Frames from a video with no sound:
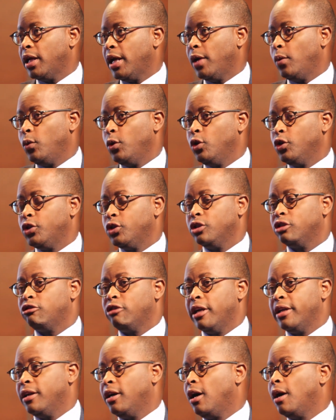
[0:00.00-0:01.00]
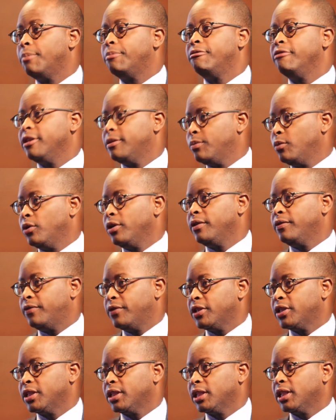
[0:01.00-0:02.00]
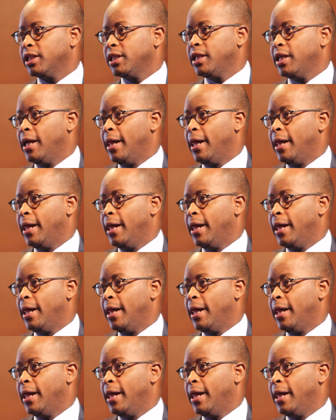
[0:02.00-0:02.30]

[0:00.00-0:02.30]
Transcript: And we're also trying to operate more efficiently,